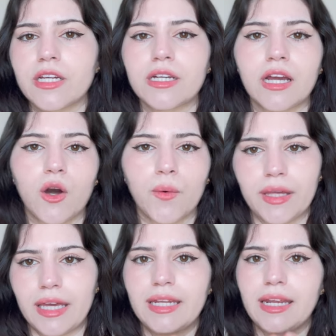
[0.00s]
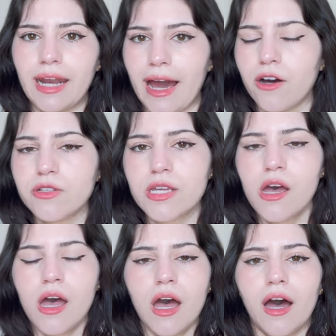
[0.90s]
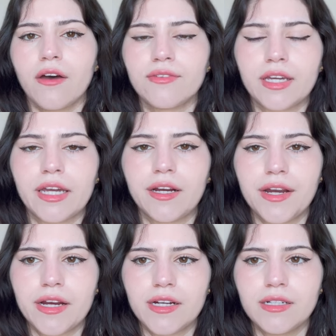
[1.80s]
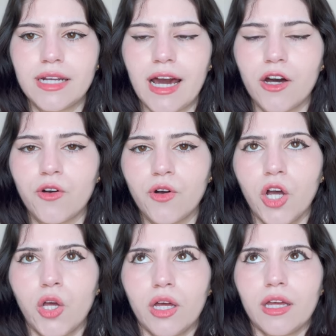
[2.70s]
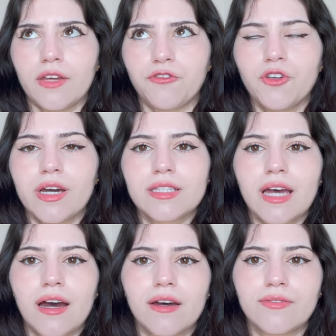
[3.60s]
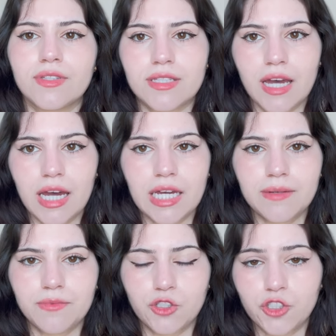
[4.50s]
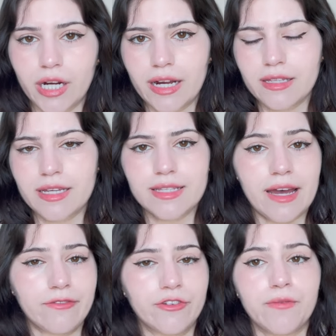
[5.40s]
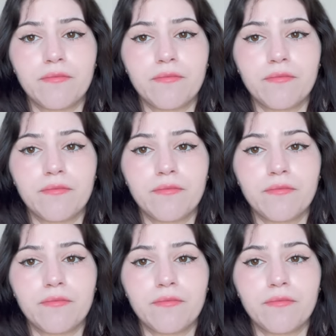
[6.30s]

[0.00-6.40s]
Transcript: good at going in and out of the carrier. Now, if you guys have the time to try this after